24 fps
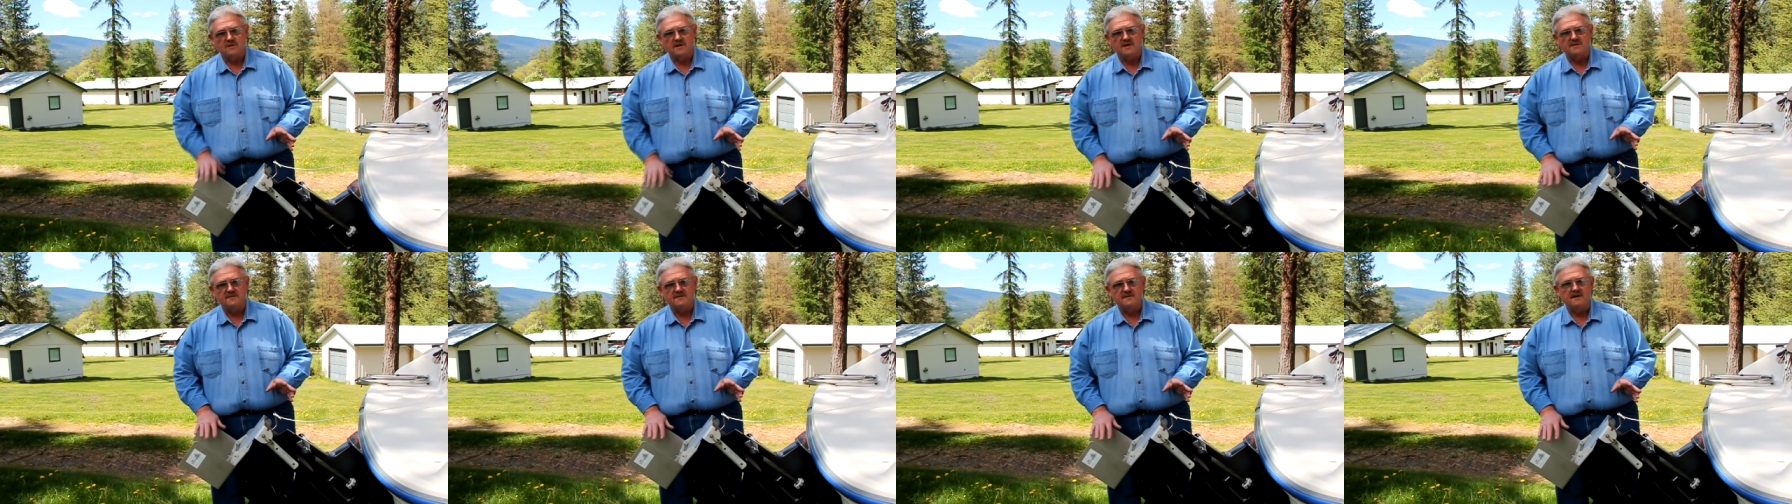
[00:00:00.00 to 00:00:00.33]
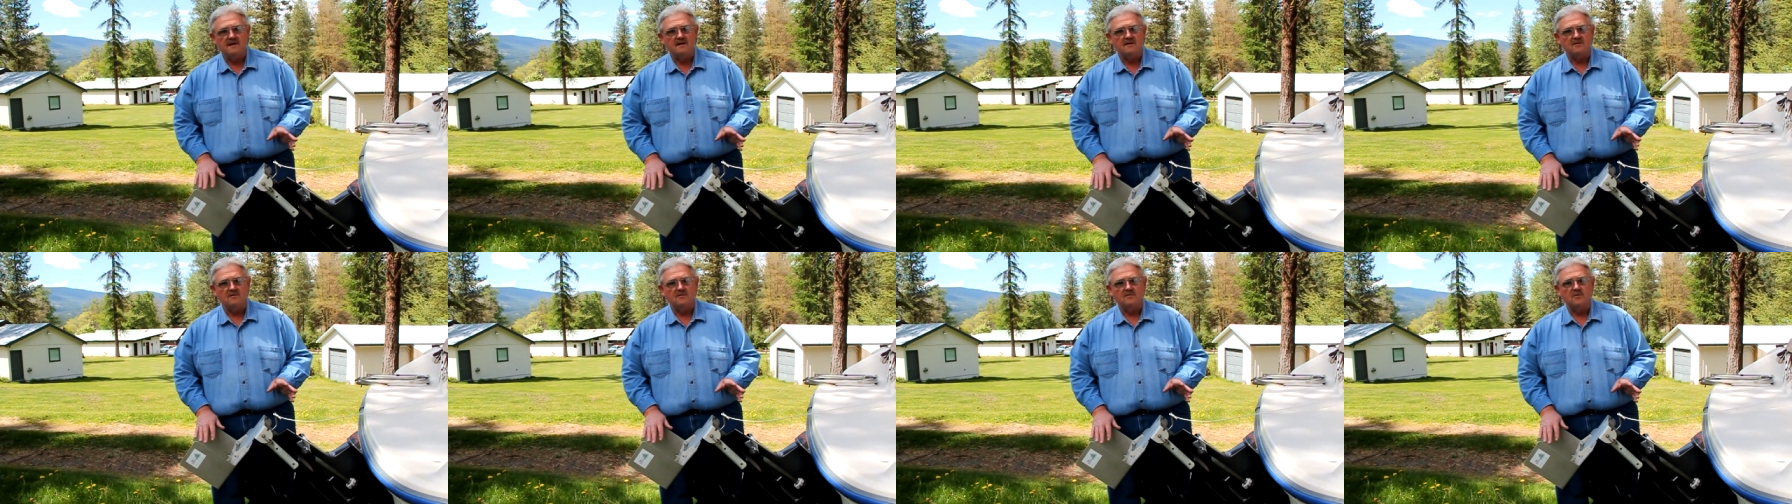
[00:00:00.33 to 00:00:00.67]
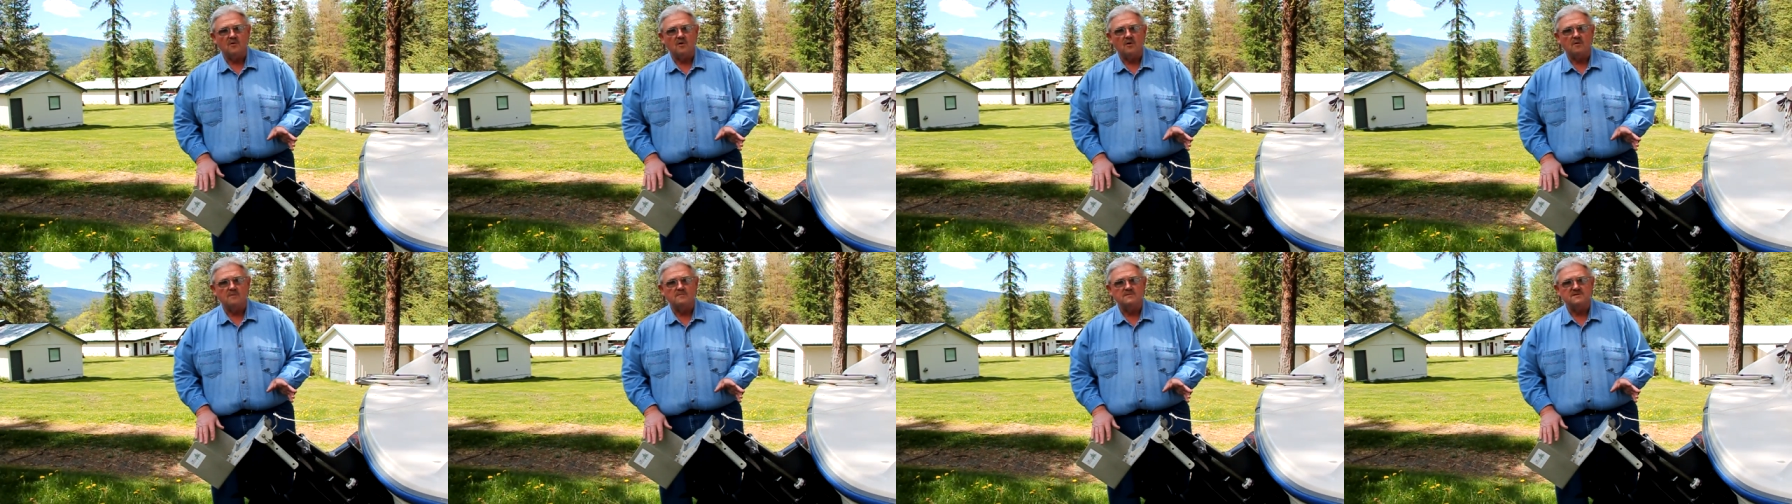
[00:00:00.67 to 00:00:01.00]
With the uncle
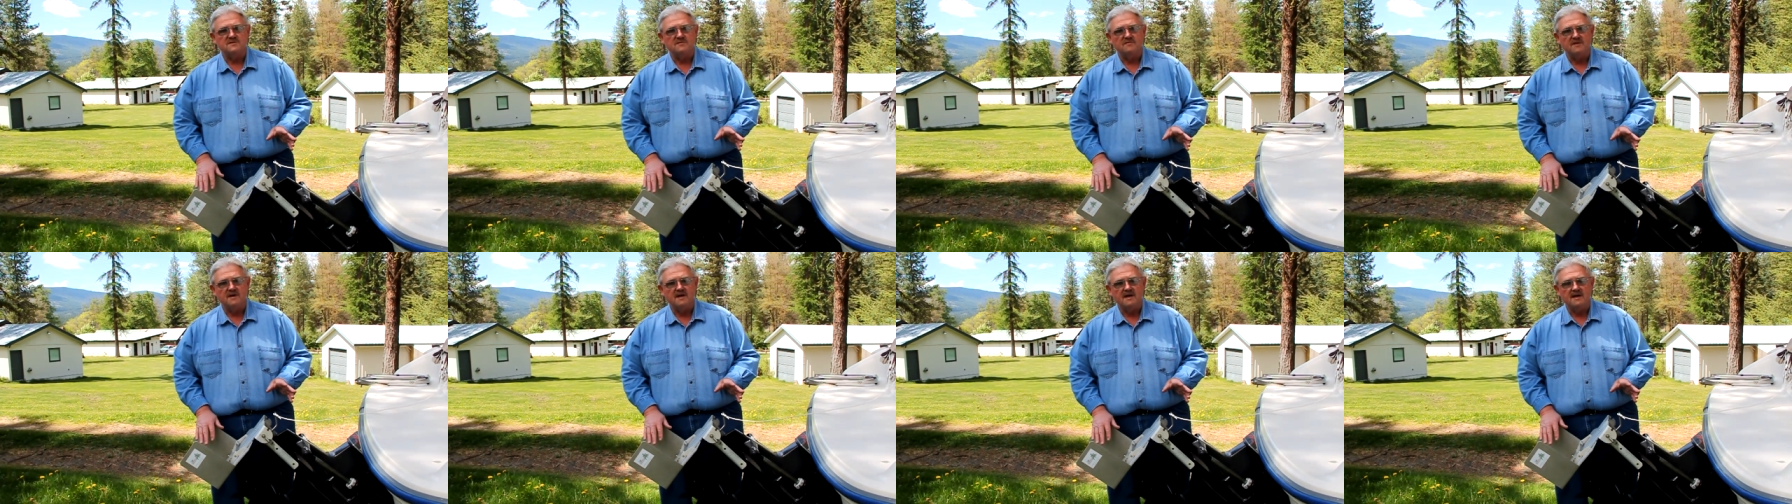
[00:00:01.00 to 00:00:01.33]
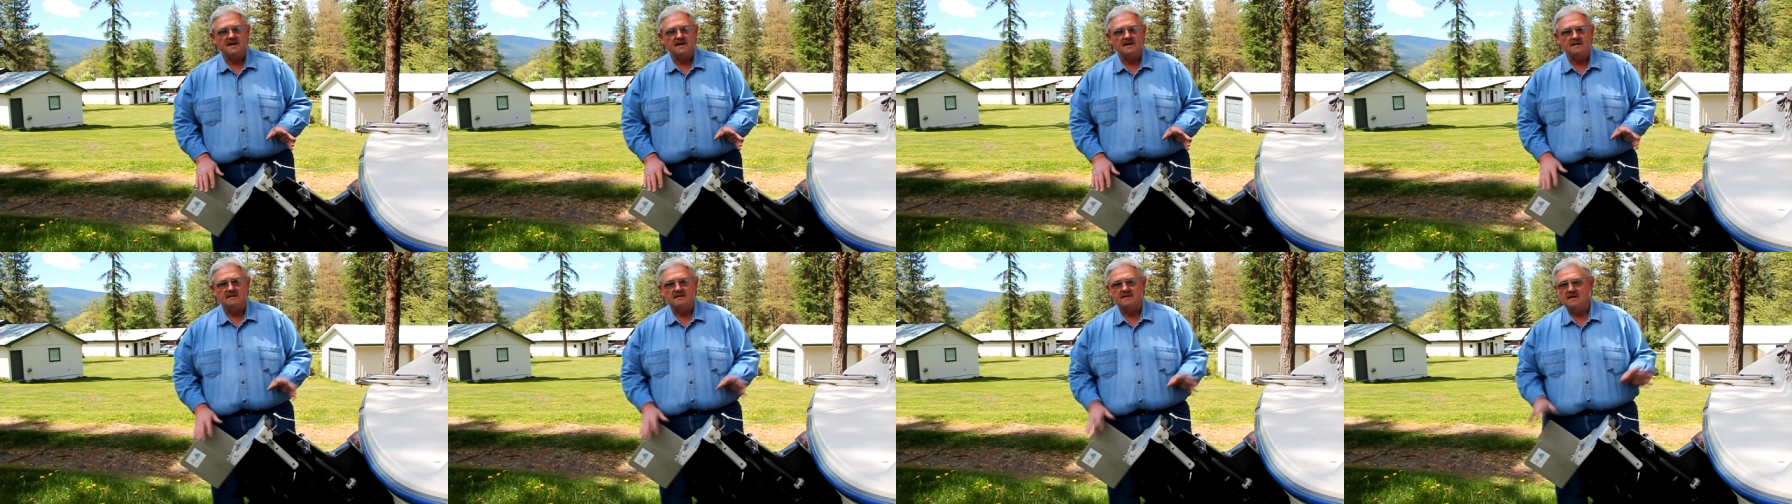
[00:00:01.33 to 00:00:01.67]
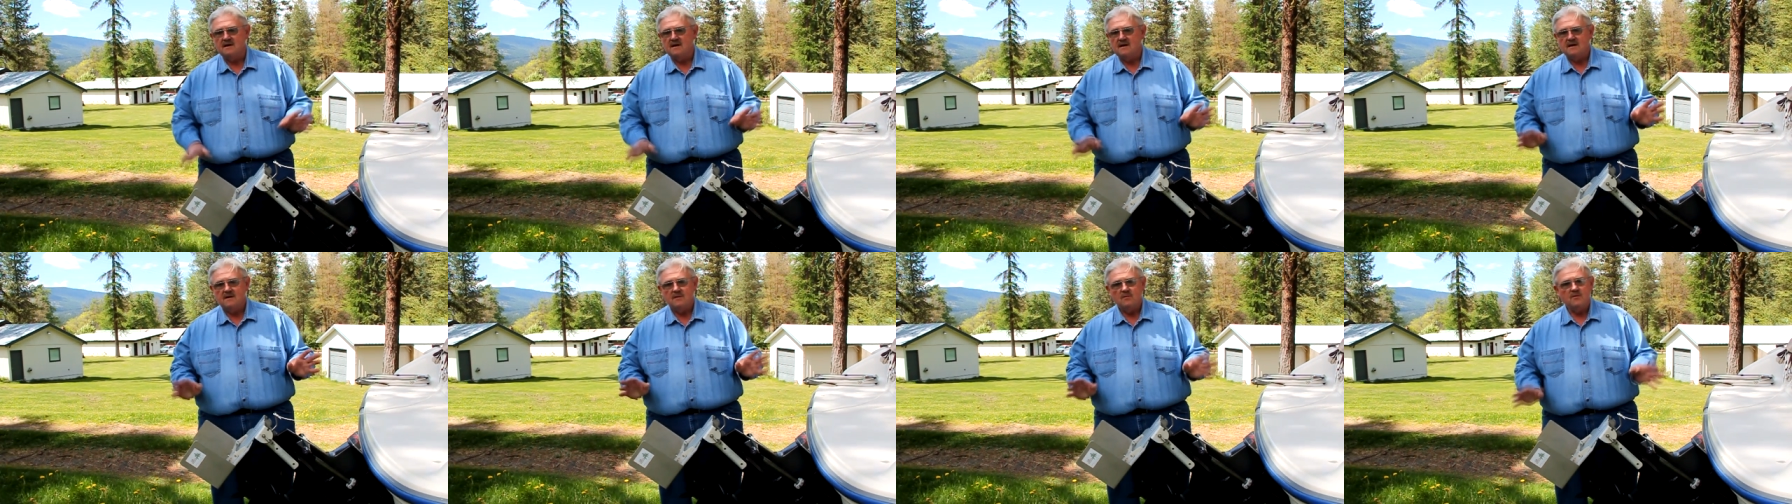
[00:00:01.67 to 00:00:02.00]
Norm's fin,
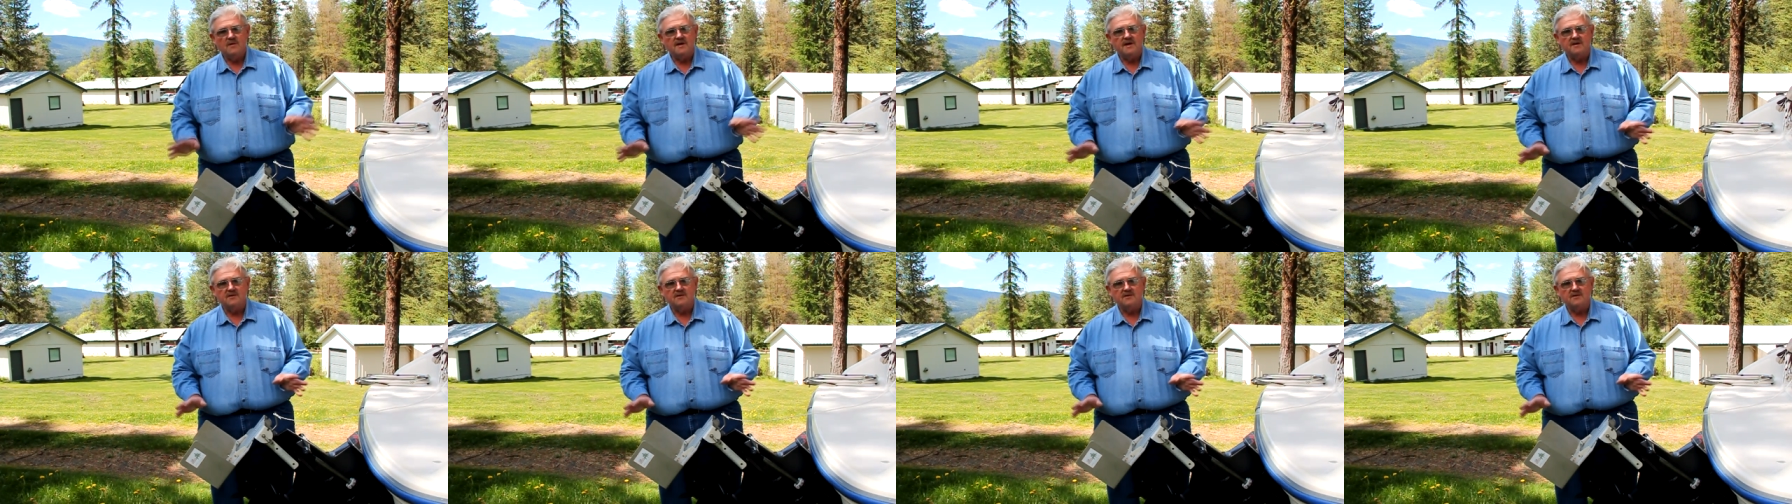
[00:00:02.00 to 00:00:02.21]
we